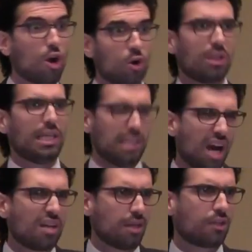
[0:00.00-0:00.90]
early
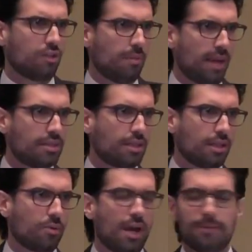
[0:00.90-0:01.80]
young adulthood,
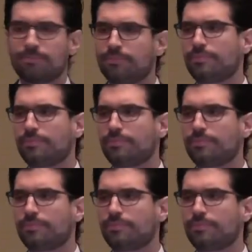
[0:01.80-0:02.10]
basically, right?